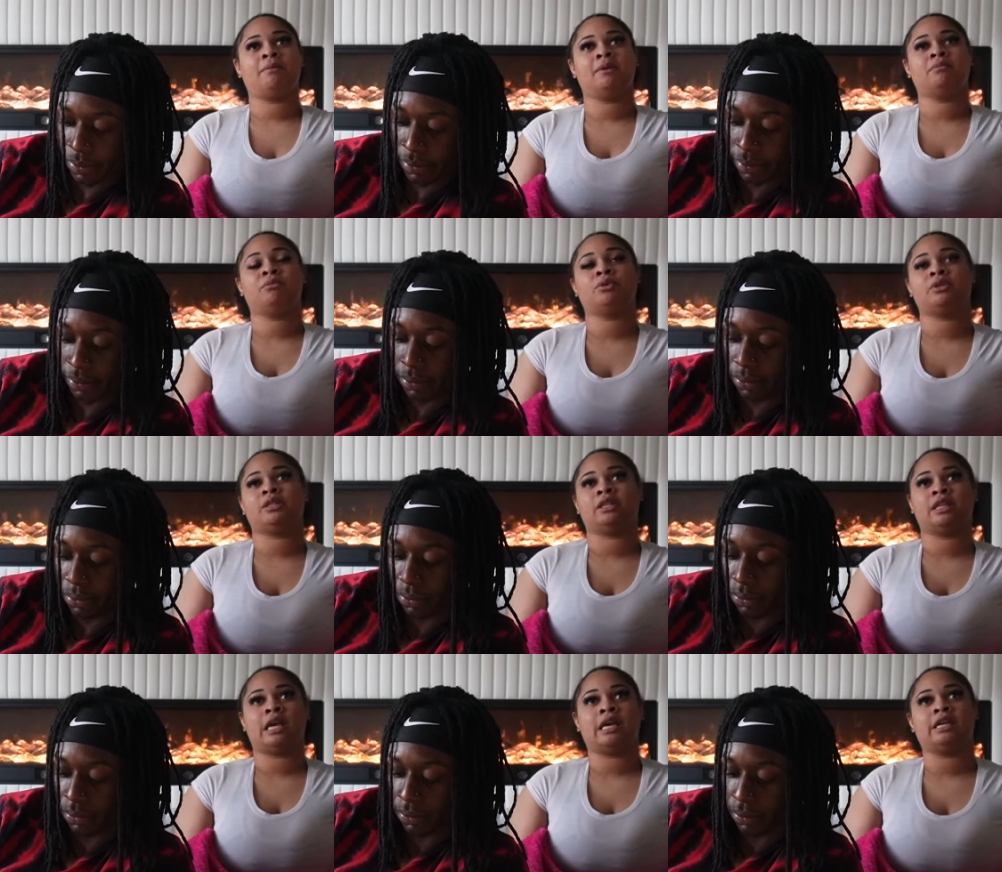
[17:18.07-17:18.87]
Speaker 1: been born in
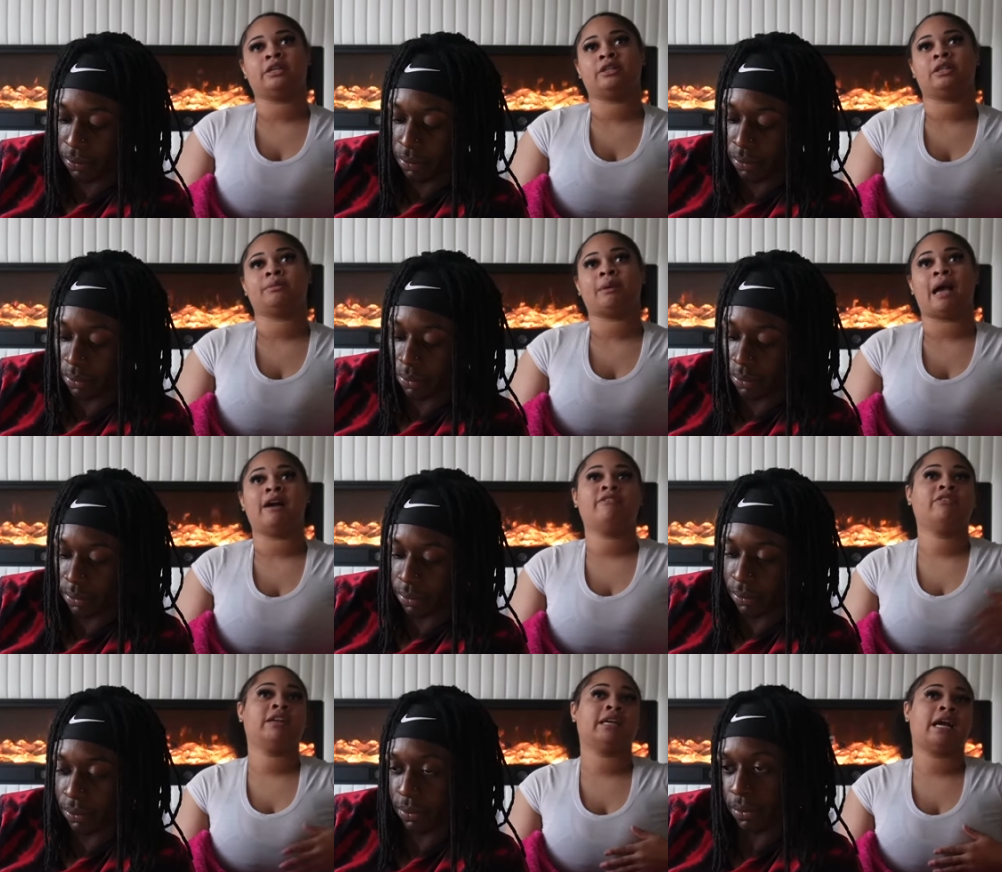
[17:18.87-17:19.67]
that era. I
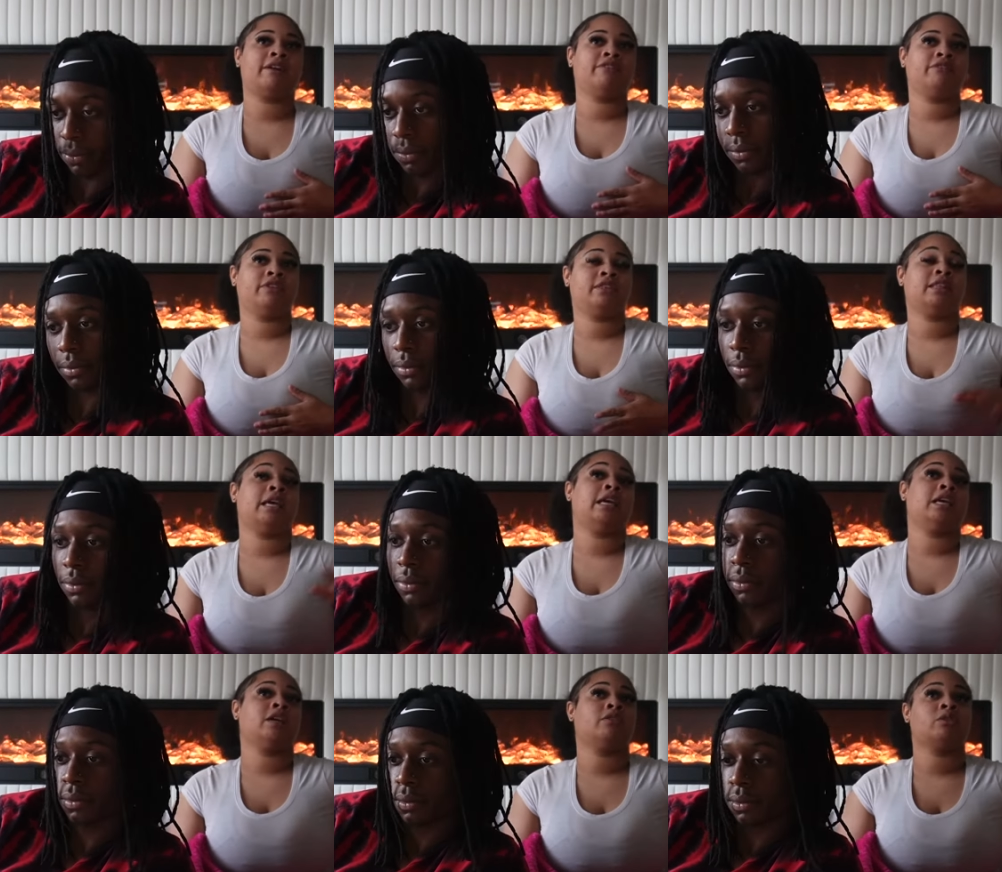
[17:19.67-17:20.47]
feel like I fit
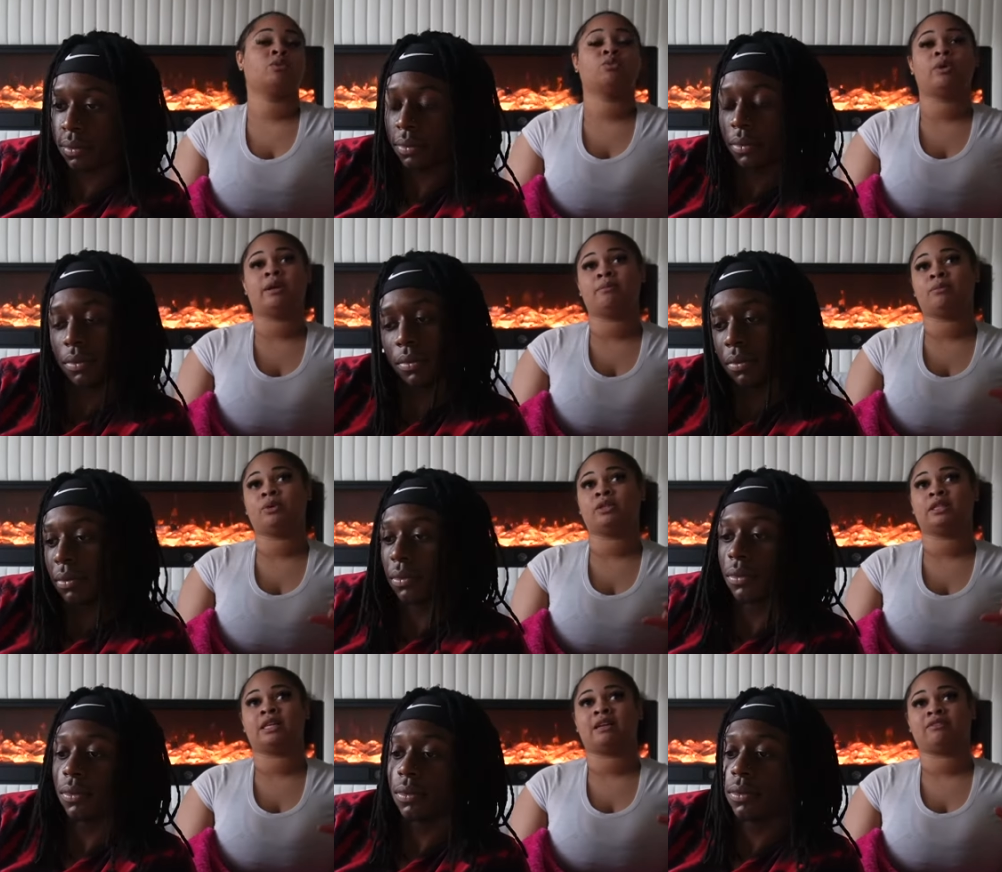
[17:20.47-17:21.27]
that era way more
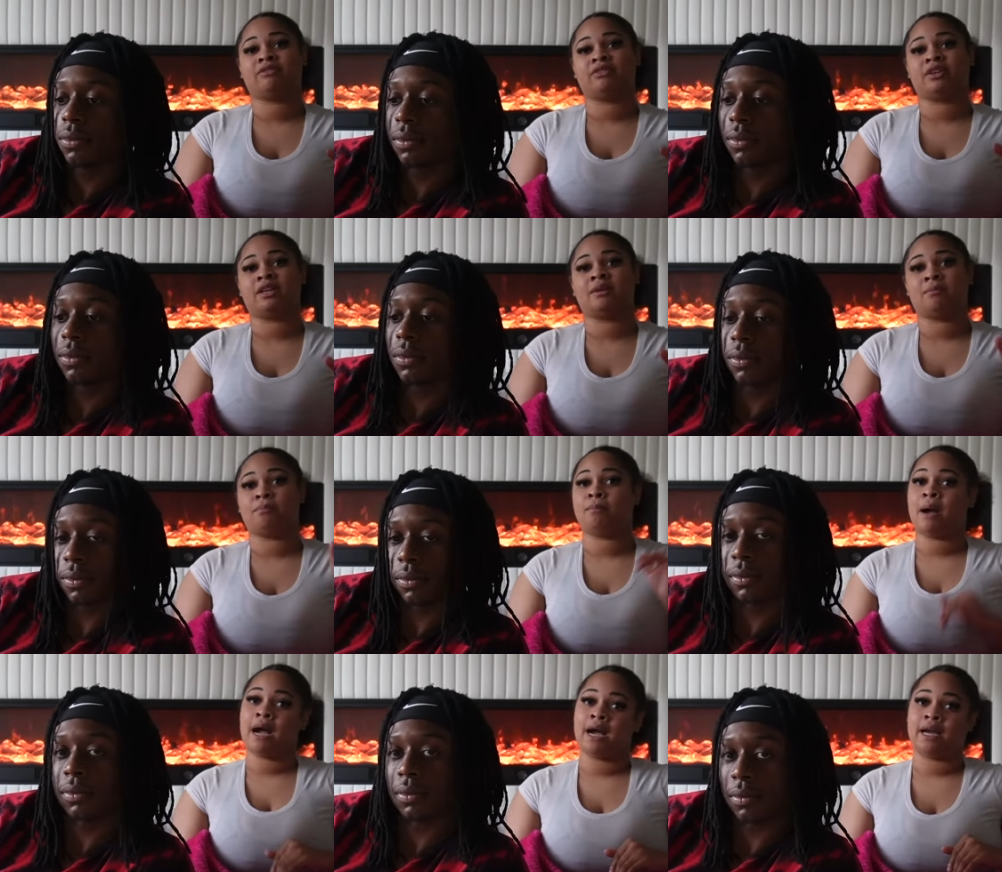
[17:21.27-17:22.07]
than I fit
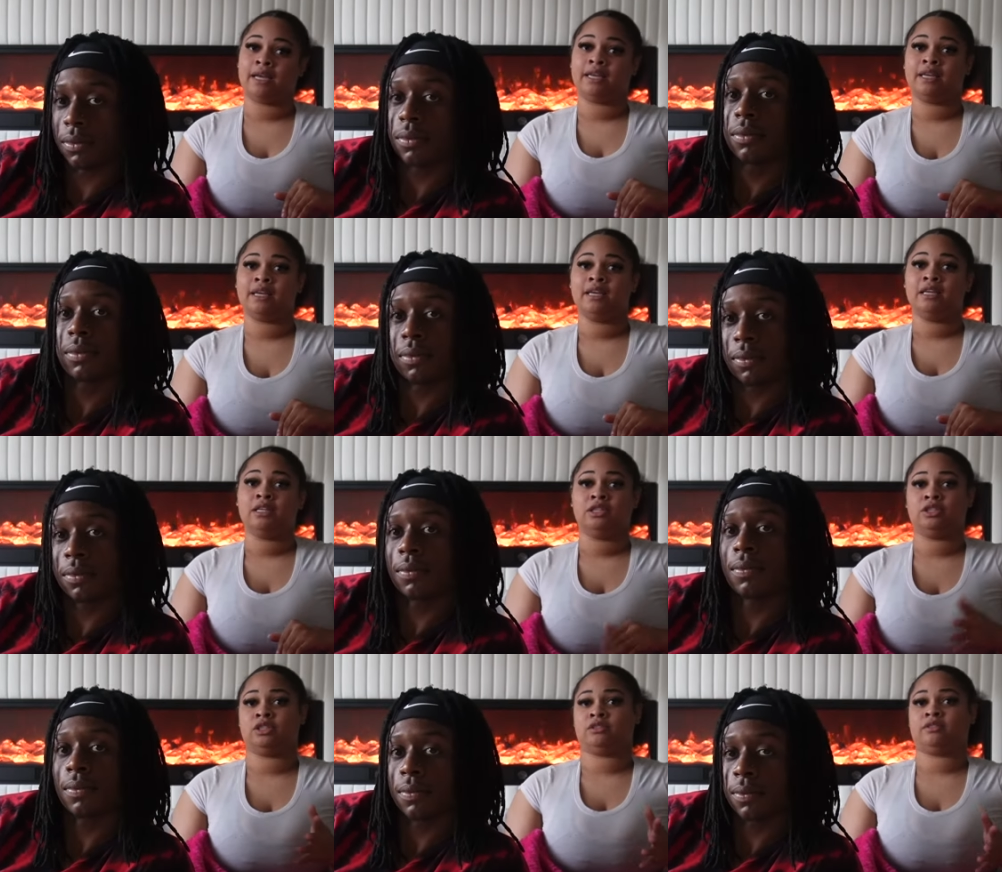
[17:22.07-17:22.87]
my
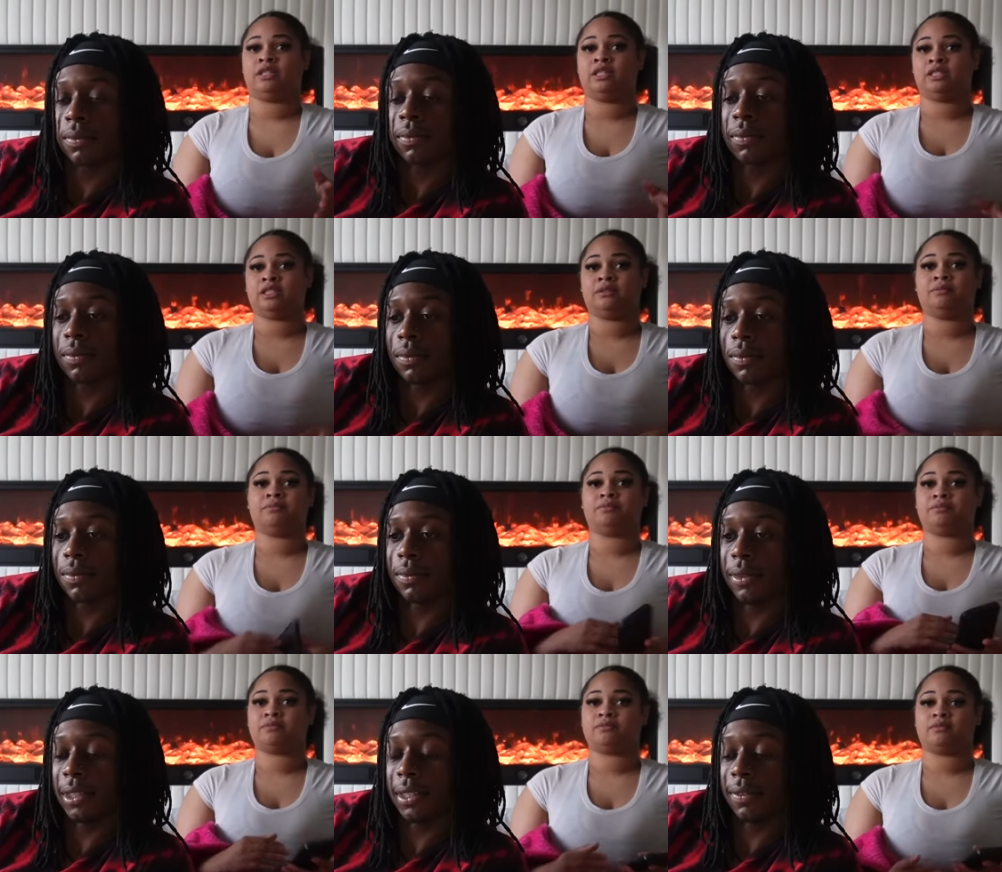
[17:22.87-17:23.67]
generation.
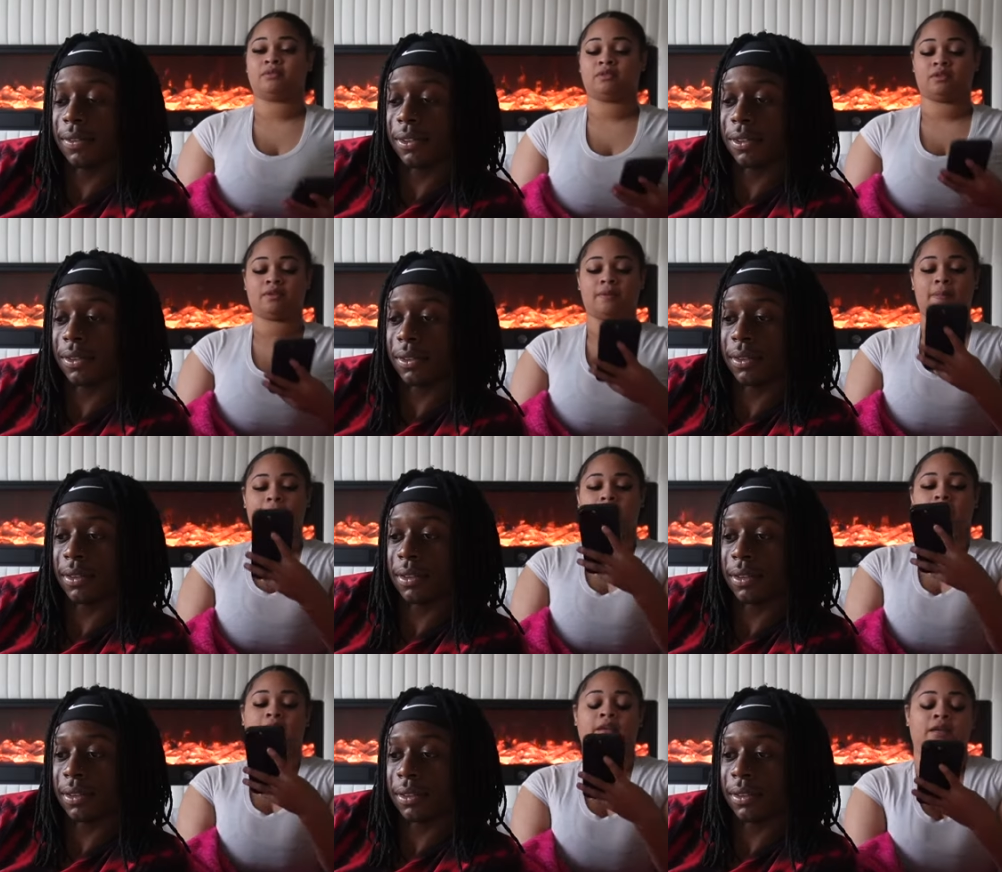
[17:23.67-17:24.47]
Yeah, for sure.
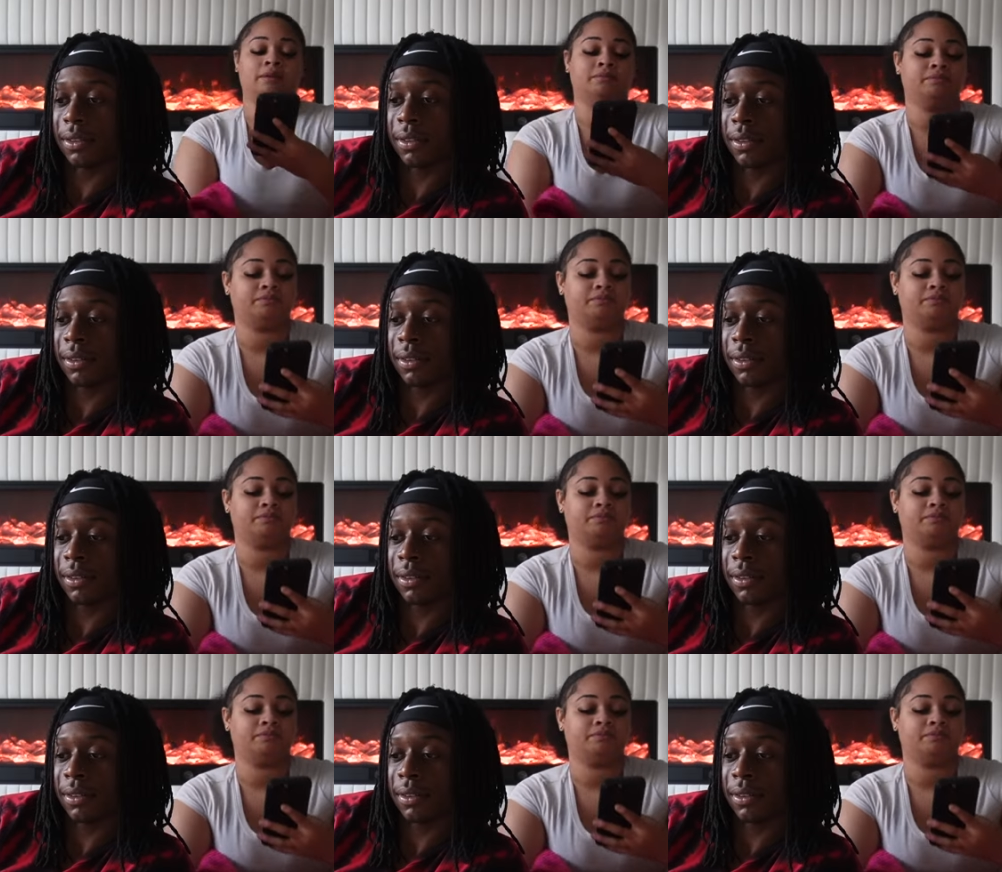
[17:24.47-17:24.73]
Yeah.